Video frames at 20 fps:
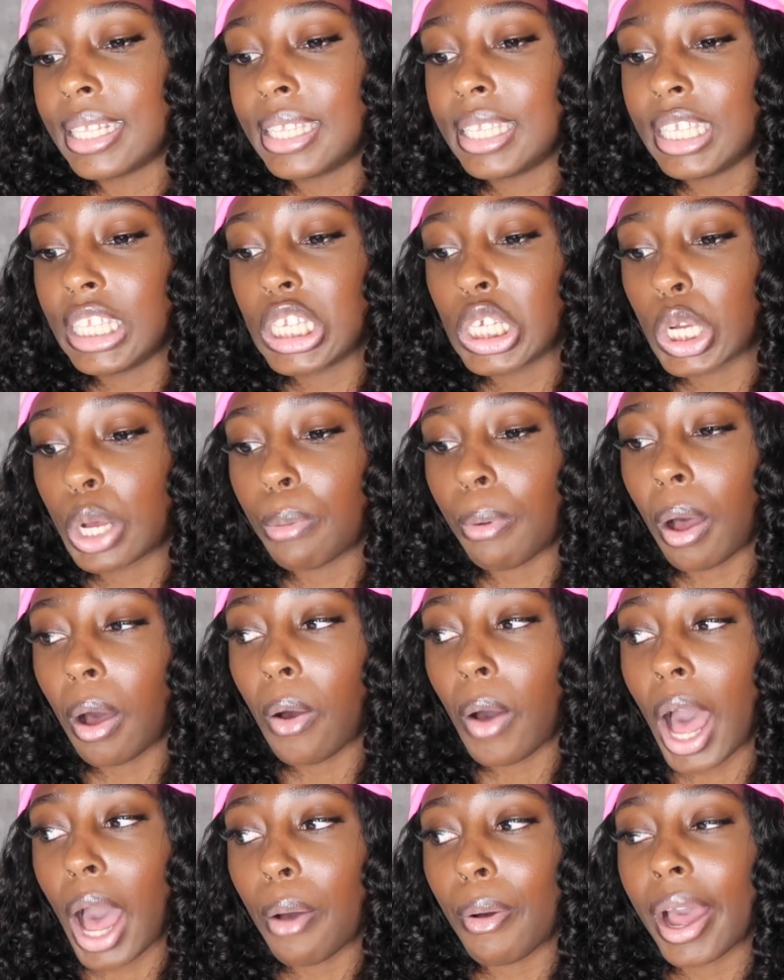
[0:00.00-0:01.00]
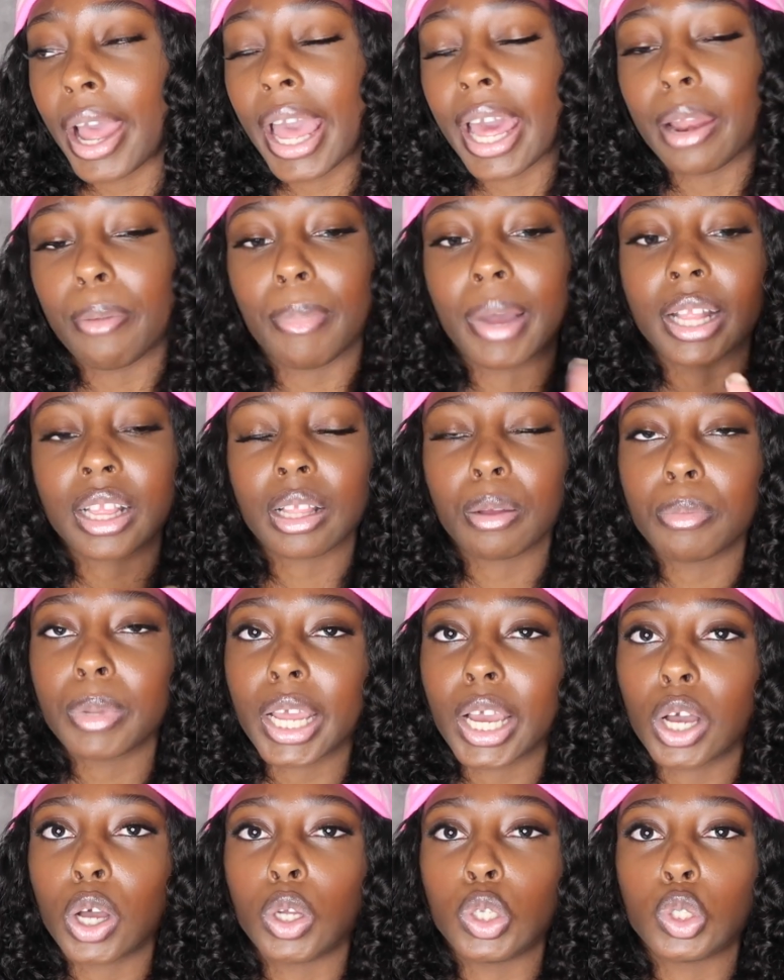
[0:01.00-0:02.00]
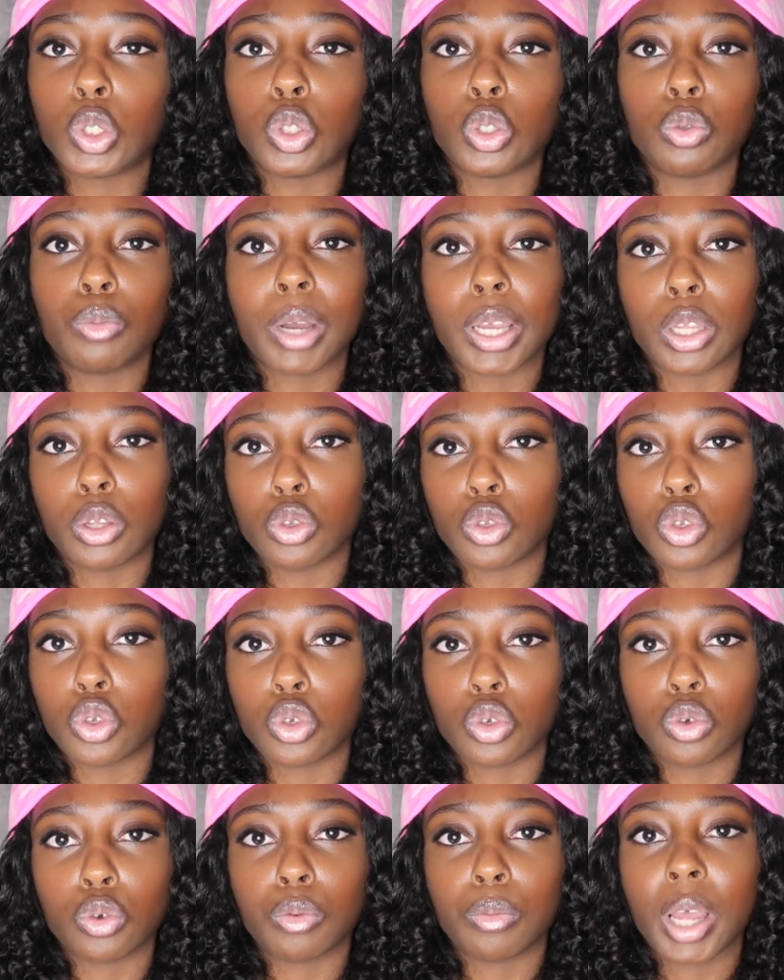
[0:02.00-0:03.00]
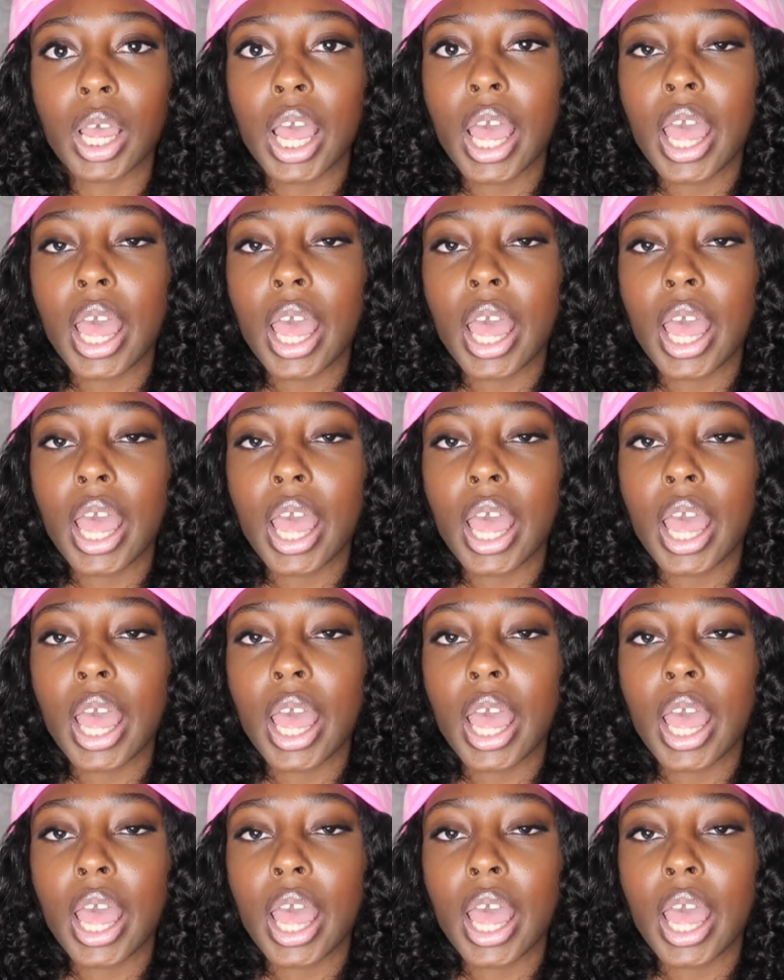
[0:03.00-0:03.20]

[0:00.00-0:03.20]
detail about how I edit my thumbnails, do my YouTube